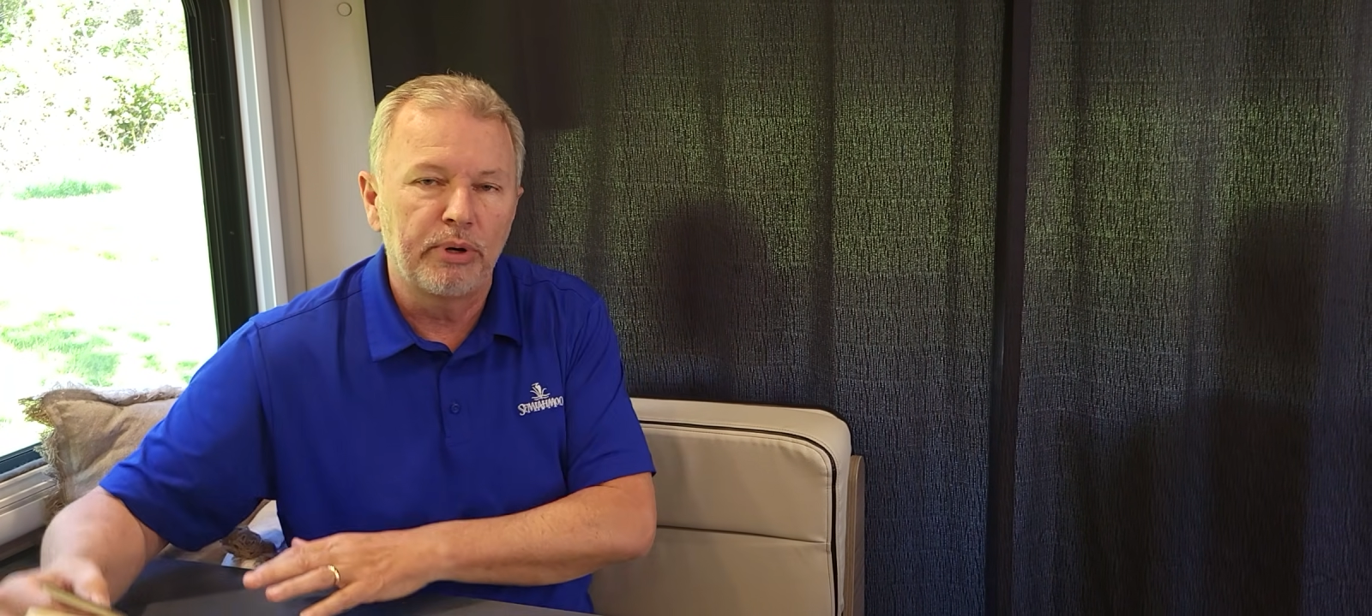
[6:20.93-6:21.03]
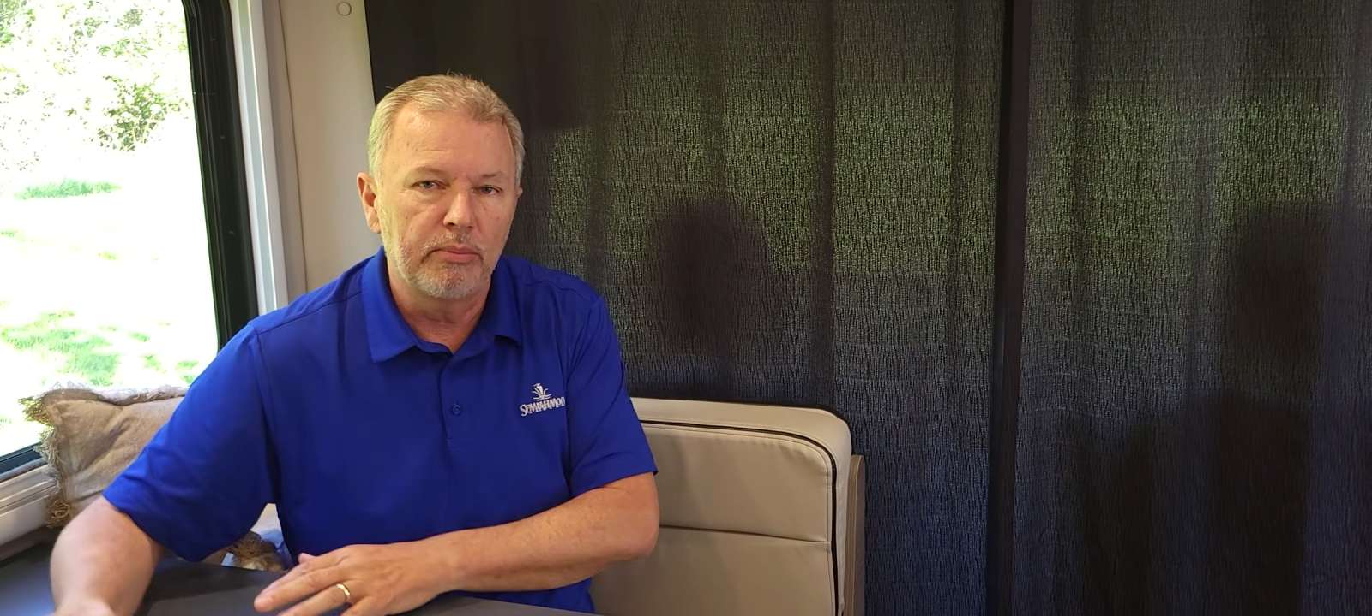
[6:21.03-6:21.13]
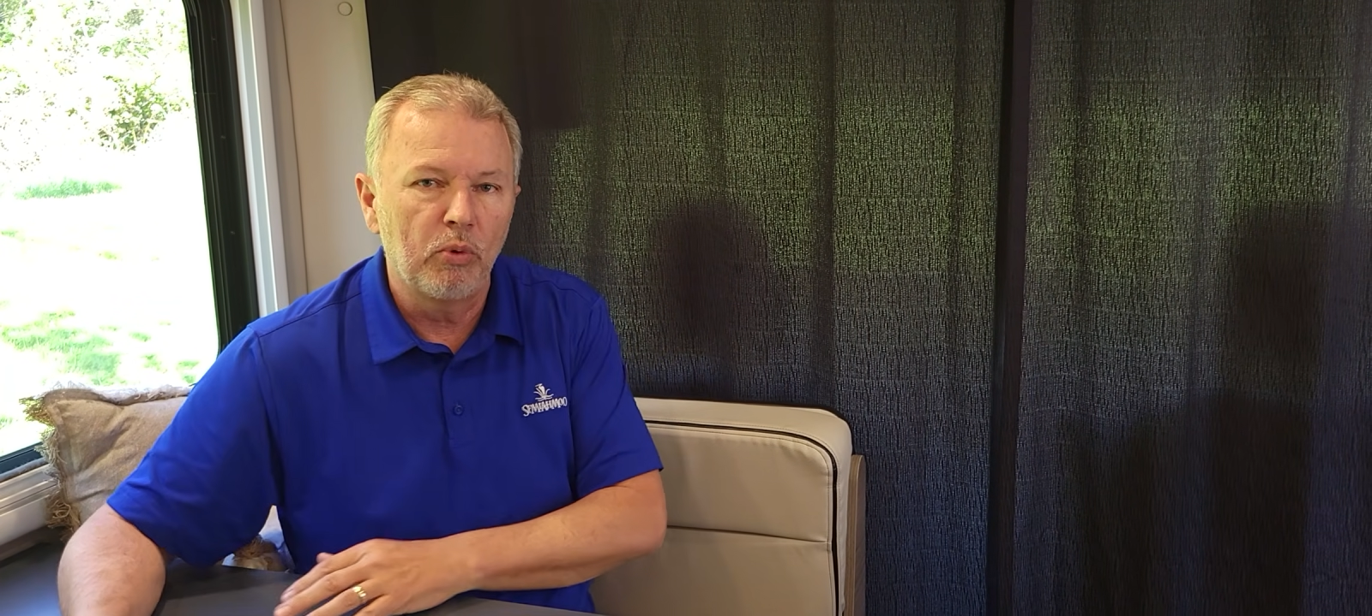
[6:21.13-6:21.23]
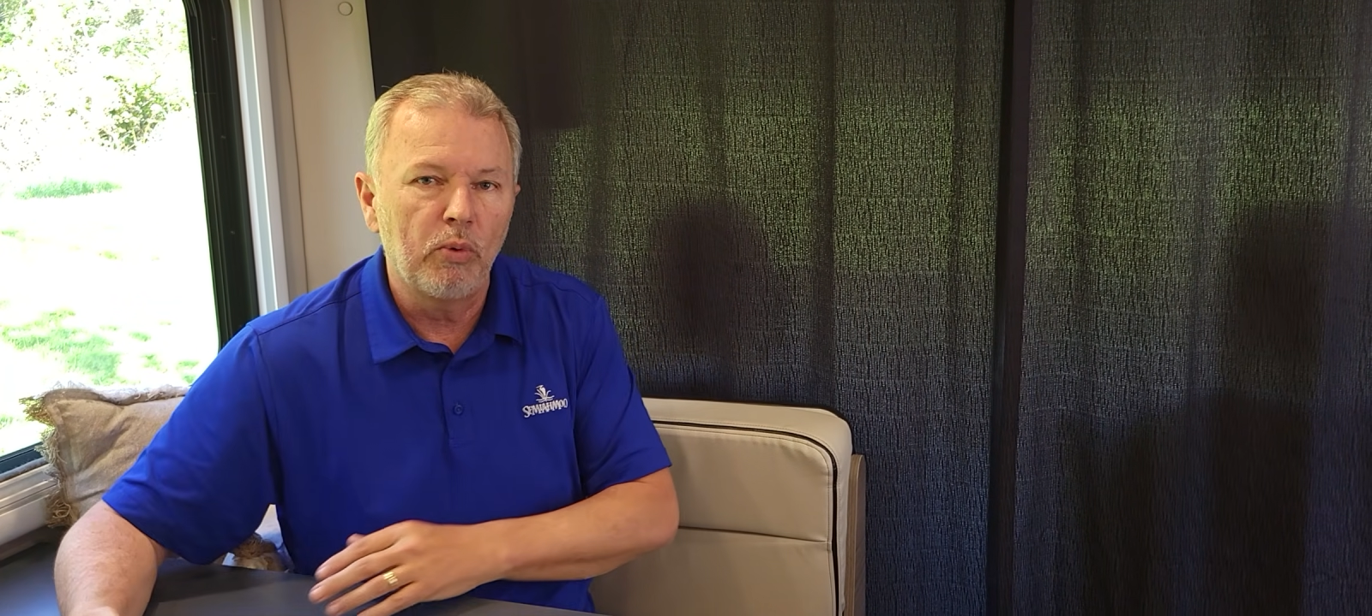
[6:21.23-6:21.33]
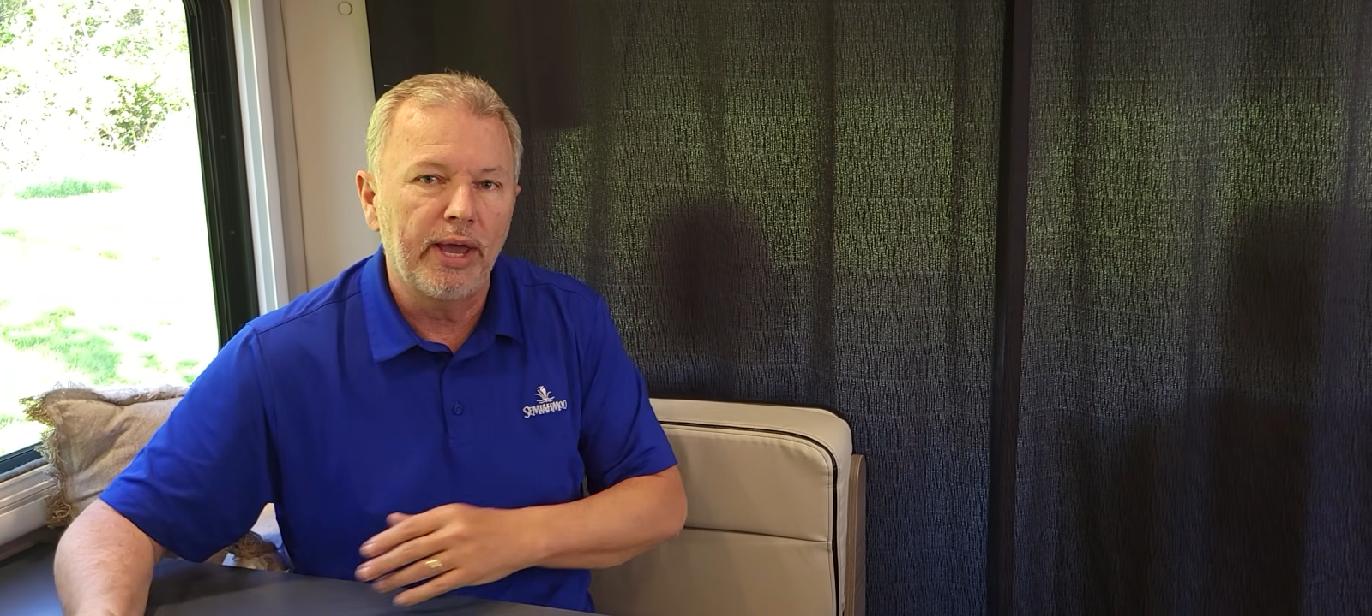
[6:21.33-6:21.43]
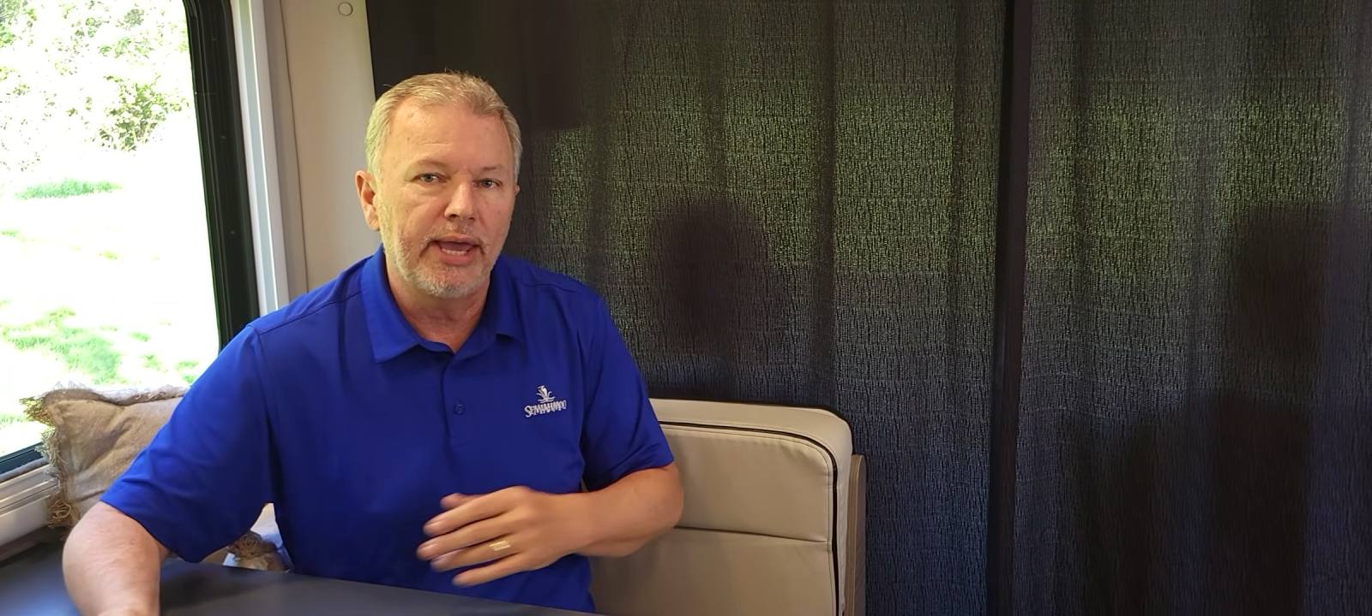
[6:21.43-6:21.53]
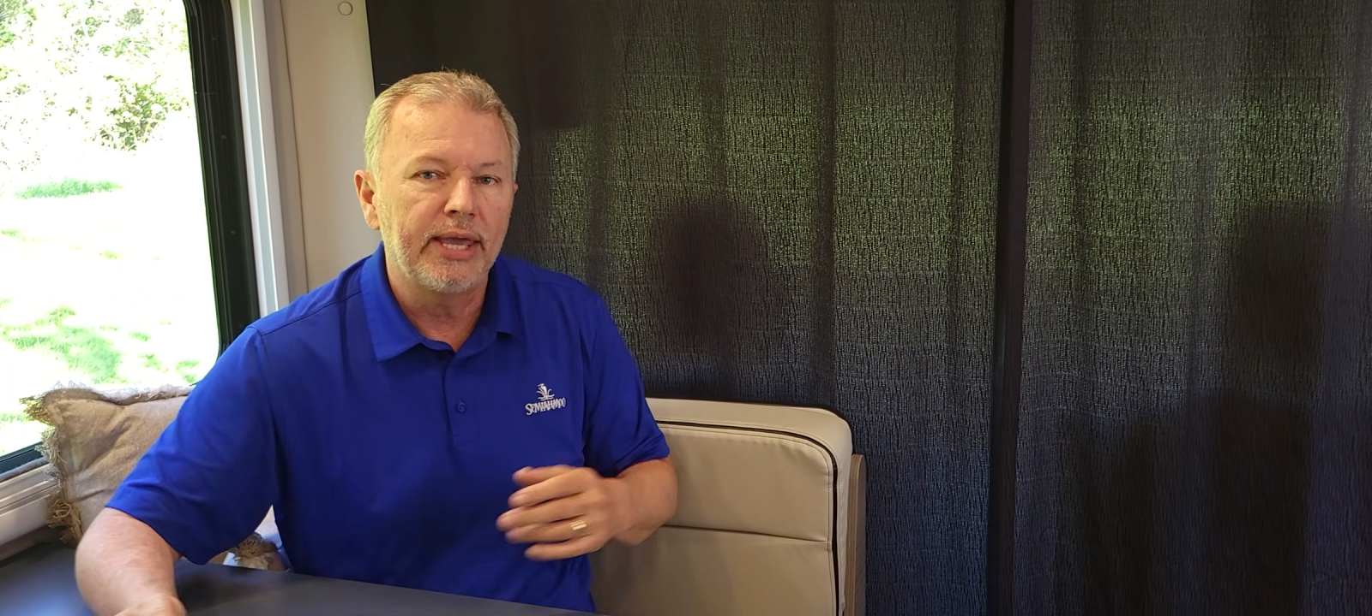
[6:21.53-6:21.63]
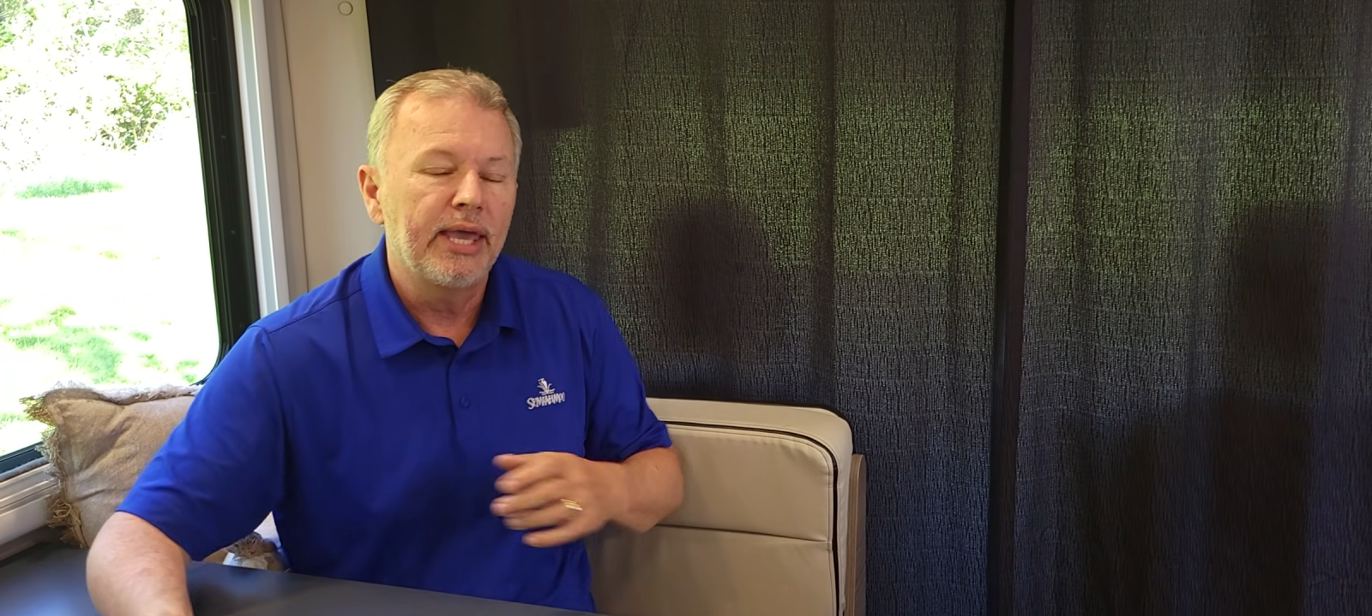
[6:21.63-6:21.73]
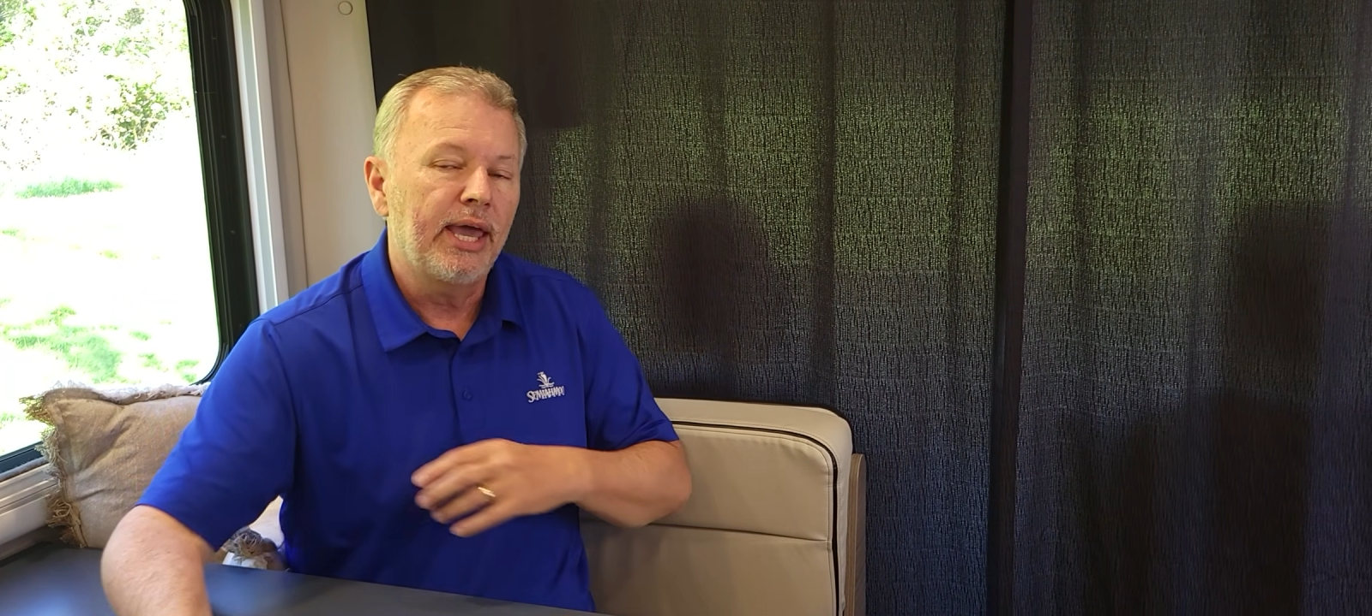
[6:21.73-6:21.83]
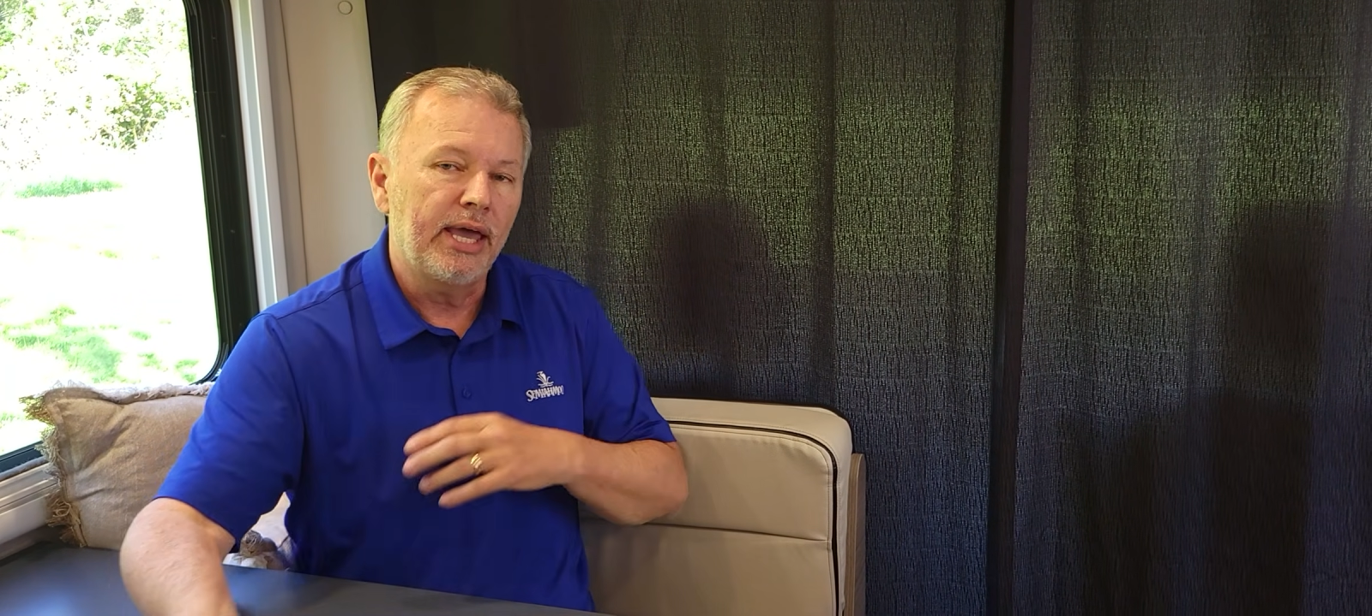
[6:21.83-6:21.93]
put them away,